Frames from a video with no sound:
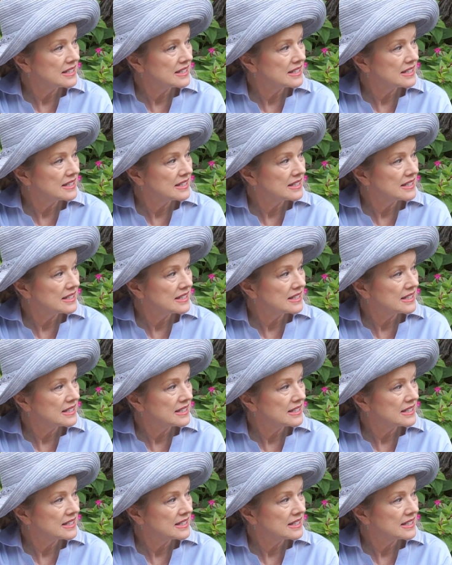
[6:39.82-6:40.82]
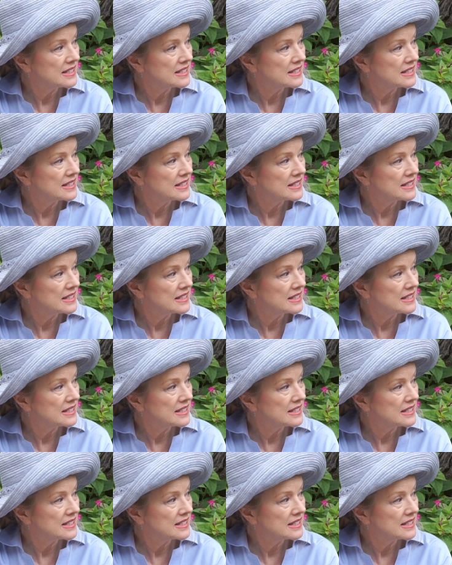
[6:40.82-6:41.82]

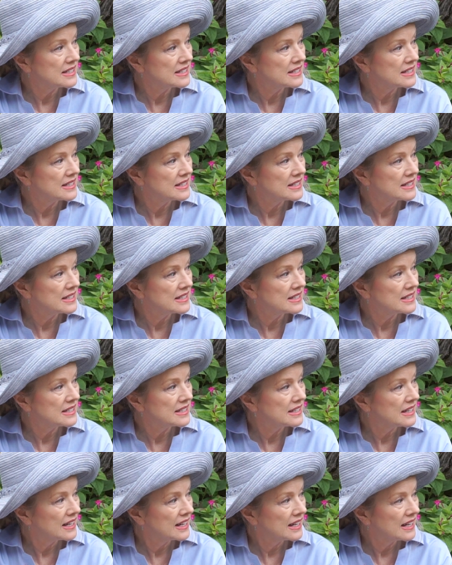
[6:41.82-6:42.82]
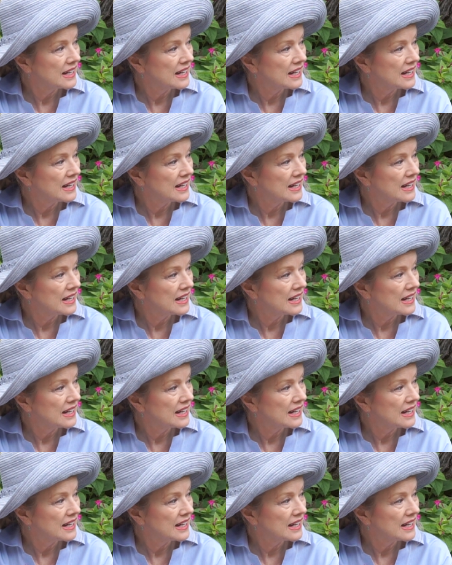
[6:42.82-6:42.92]
(no one is talking)